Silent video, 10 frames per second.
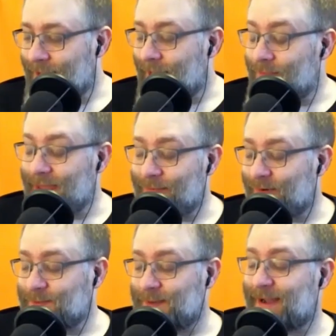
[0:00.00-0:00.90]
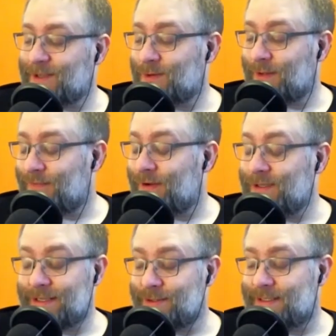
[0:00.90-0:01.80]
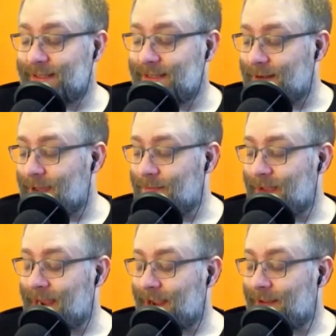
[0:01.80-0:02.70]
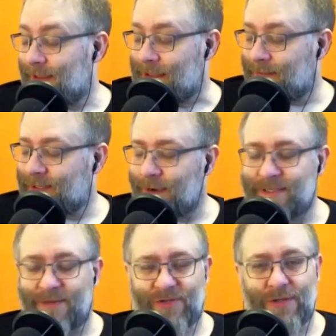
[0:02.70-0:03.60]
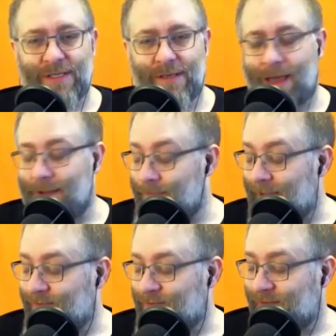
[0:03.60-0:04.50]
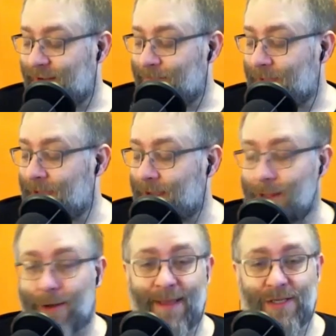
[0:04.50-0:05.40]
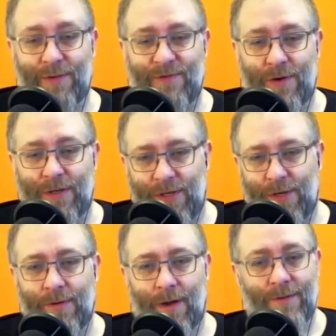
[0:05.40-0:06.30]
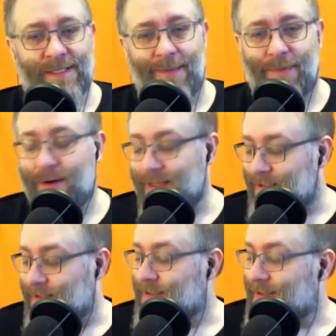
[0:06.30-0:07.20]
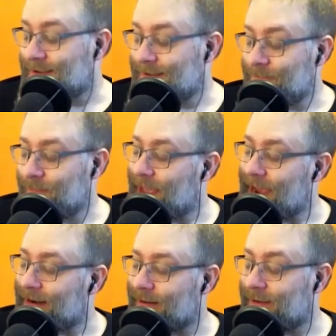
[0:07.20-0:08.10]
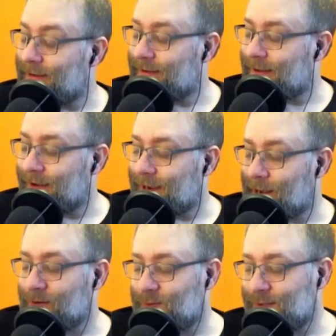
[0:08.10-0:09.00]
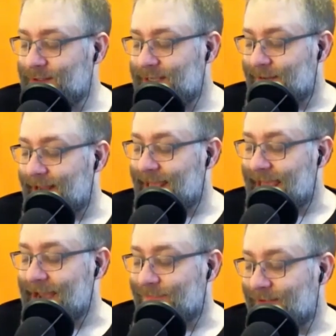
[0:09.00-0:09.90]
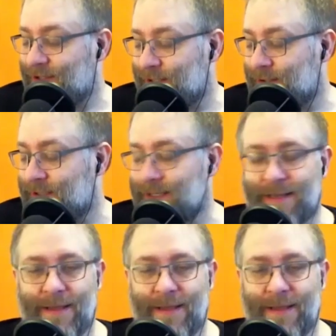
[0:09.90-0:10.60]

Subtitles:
That brings me back to one of the first things you said then, because I was interviewing Carl Beach, who's got young onset Parkinson's, and I clocked when you said about it can reduce